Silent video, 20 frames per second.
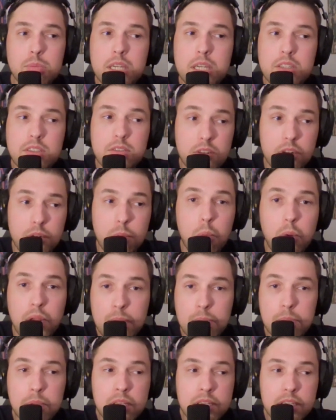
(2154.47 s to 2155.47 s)
because of their
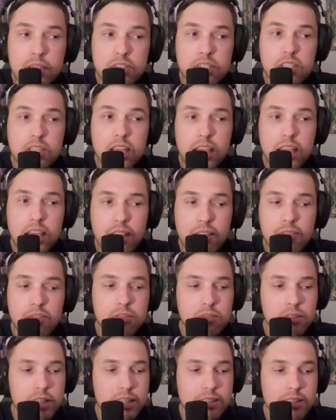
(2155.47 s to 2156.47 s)
wing players that they have.
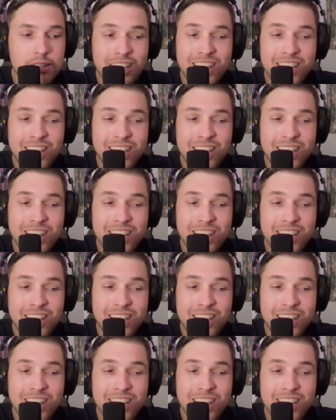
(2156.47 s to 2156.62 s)
Like